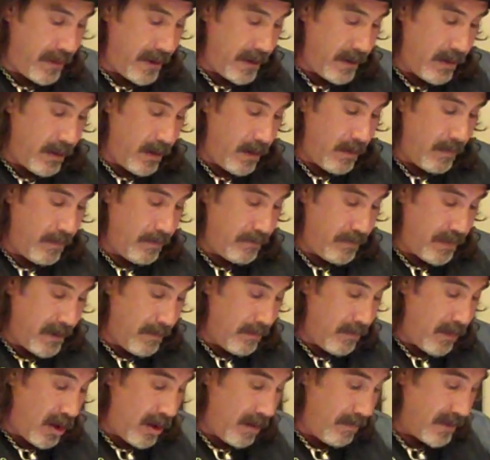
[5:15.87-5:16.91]

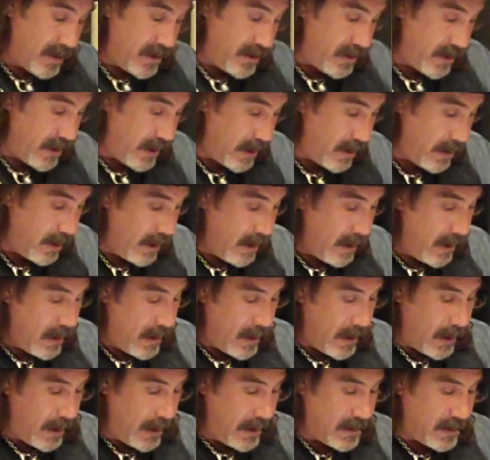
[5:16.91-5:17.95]
pinball machine,
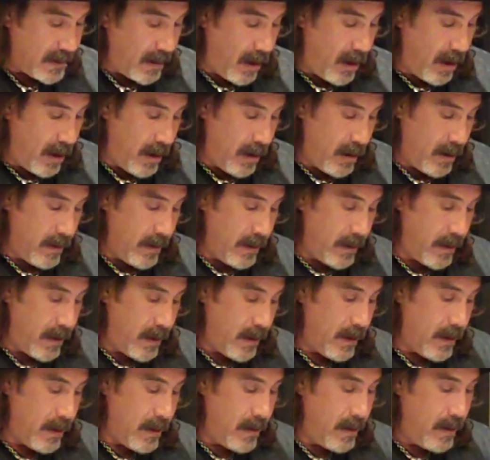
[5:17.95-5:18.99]
and it's on again.